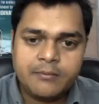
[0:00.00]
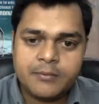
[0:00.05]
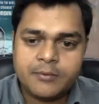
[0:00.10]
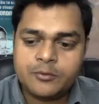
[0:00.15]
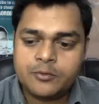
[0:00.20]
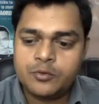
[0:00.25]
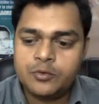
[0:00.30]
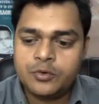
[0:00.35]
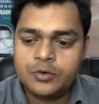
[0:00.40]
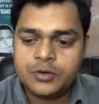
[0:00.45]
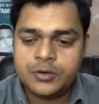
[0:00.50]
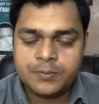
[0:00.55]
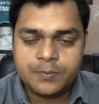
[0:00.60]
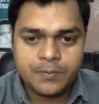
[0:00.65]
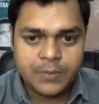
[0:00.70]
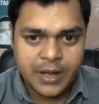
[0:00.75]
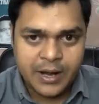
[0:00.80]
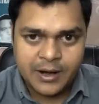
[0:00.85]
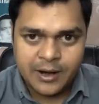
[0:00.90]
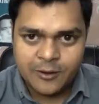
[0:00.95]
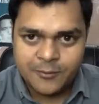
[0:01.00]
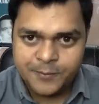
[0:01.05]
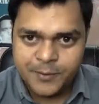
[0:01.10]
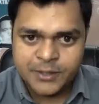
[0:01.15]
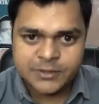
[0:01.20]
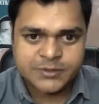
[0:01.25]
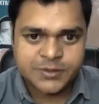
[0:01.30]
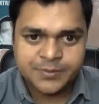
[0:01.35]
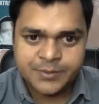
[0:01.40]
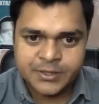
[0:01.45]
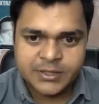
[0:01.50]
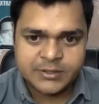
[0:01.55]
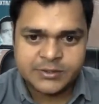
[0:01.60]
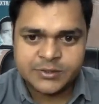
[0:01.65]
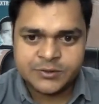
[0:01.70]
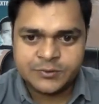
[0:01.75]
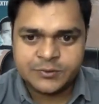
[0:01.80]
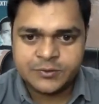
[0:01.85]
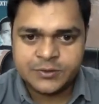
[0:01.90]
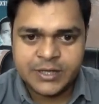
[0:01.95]
root account password, because
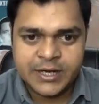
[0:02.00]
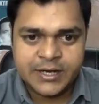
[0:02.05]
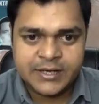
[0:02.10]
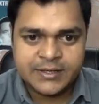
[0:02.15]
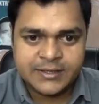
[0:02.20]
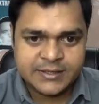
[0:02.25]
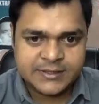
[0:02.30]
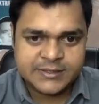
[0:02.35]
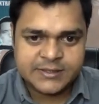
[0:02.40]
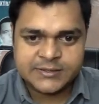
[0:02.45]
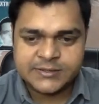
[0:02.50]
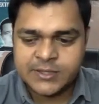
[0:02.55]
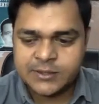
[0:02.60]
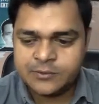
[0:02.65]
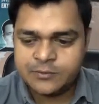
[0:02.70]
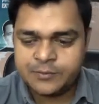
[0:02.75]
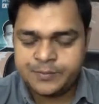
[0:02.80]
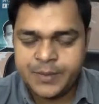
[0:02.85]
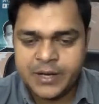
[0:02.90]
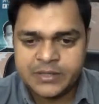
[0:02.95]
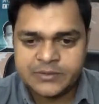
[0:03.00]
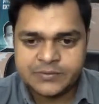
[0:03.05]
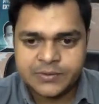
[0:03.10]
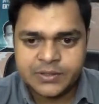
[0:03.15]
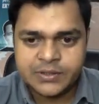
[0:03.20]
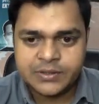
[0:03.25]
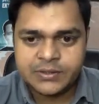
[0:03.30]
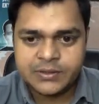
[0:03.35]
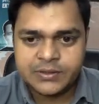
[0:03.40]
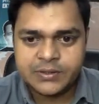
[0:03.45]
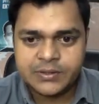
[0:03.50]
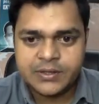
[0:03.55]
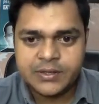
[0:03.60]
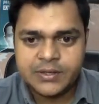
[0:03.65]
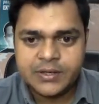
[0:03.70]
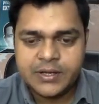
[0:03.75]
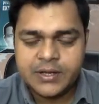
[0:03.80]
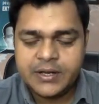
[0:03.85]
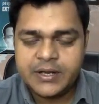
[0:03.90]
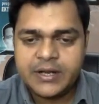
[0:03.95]
you know that this is the root password.
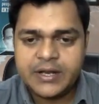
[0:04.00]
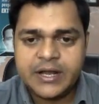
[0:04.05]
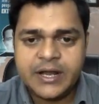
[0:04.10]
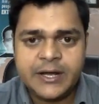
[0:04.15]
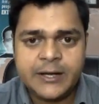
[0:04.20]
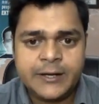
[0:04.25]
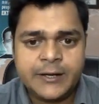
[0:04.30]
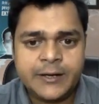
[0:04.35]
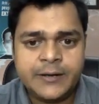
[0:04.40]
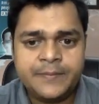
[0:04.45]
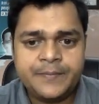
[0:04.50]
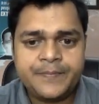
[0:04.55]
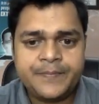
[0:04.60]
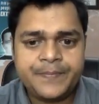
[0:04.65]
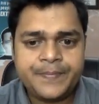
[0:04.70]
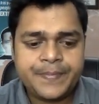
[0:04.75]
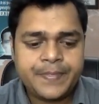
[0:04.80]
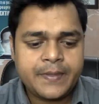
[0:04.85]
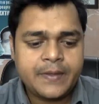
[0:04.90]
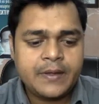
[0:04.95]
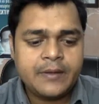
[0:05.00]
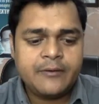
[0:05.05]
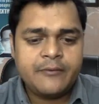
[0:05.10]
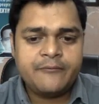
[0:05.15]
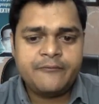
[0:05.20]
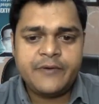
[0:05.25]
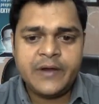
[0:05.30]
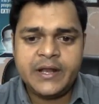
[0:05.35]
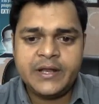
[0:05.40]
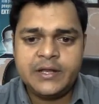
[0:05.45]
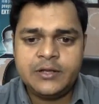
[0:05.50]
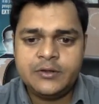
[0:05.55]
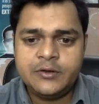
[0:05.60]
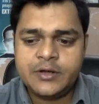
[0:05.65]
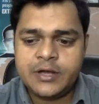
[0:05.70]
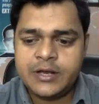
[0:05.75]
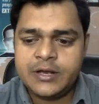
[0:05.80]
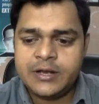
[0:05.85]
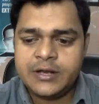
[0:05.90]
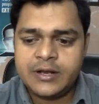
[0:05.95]
Enter. Finally, you
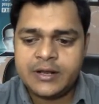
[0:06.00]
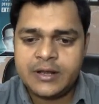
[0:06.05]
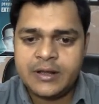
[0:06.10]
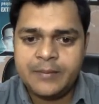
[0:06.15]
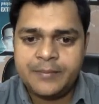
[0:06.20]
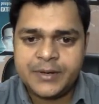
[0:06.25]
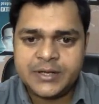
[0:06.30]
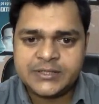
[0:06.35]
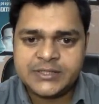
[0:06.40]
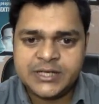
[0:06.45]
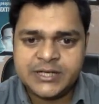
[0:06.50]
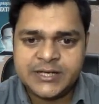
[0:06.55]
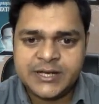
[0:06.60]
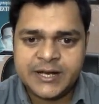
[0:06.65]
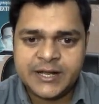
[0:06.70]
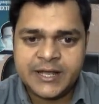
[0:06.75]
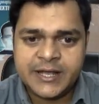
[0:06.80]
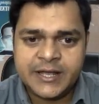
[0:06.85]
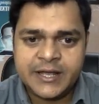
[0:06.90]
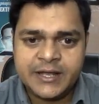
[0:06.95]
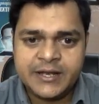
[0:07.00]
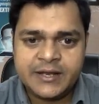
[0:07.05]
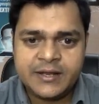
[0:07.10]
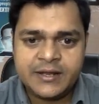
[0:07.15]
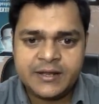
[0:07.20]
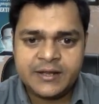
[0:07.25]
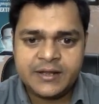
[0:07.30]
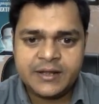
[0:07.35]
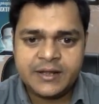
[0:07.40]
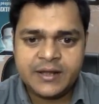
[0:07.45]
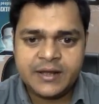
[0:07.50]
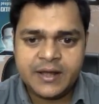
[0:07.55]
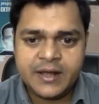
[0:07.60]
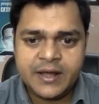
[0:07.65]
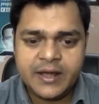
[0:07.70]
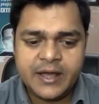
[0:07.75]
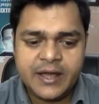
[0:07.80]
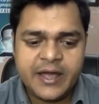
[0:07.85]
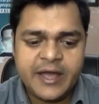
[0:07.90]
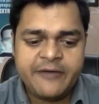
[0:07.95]
can press enter again.
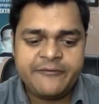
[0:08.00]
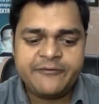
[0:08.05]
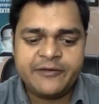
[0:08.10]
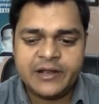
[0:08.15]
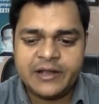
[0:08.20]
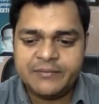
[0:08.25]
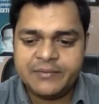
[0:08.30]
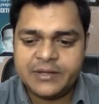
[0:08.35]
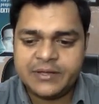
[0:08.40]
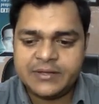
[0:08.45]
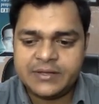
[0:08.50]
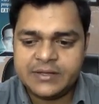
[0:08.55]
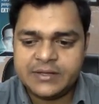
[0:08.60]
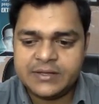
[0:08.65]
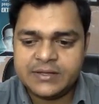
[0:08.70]
F11.